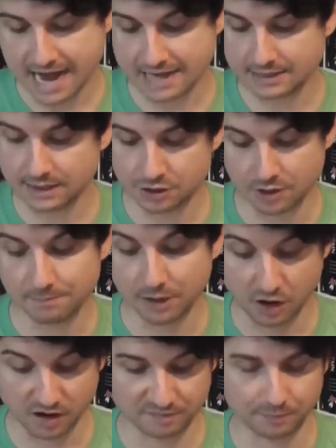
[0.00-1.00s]
as the
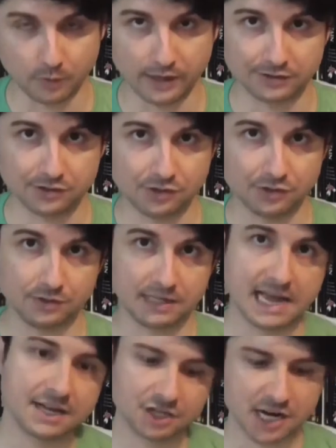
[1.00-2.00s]
jumping off point to
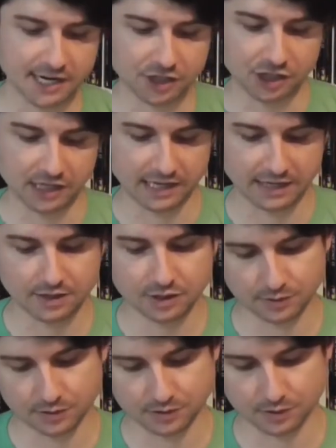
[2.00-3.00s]
get Shang-Chi
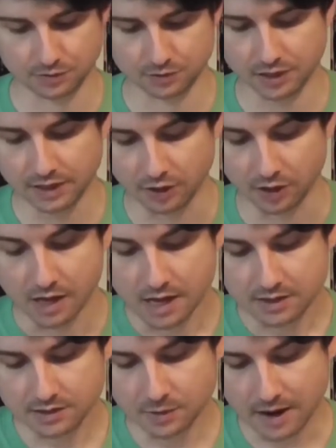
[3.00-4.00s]
into his own title.
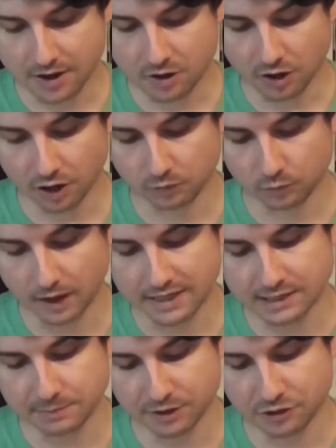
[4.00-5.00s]
So Englehart
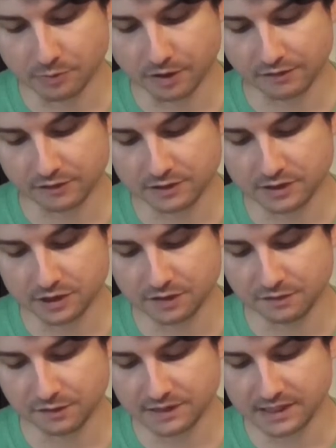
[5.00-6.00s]
writes Special Marvel
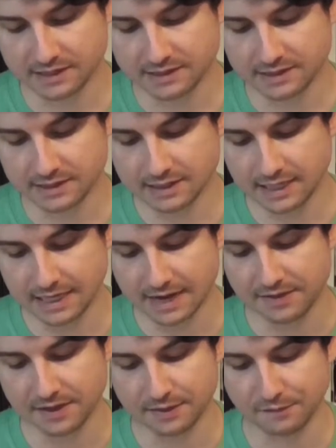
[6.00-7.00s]
Edition 15 and 16,
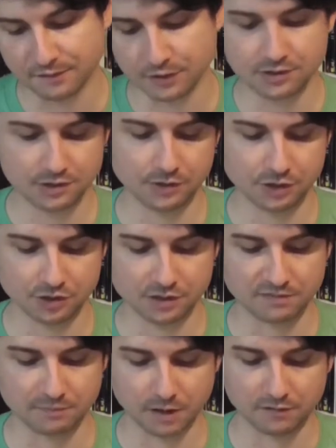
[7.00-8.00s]
and then the first 2
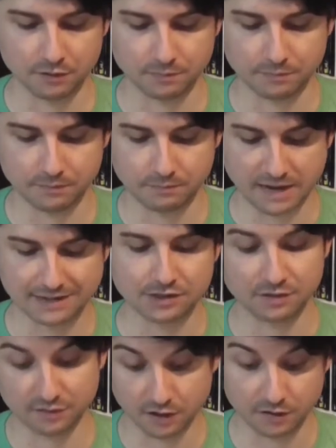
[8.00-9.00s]
issues of Marvel
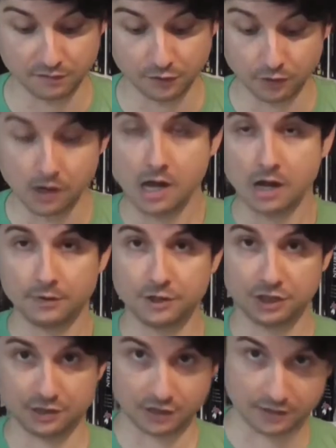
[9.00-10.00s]
Master of Kung Fu,
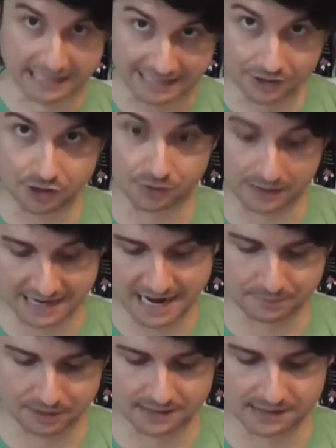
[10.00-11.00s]
which it turned into and
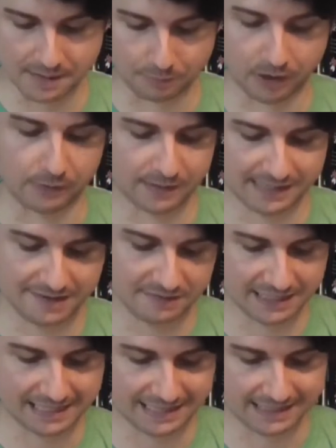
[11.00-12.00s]
kept its numbering with
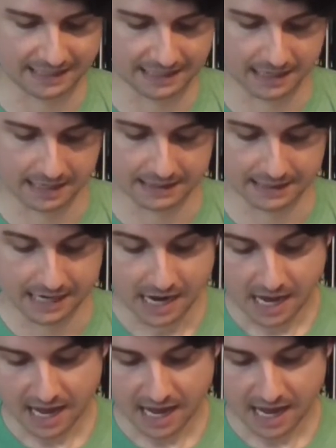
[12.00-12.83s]
17, 18, and 19.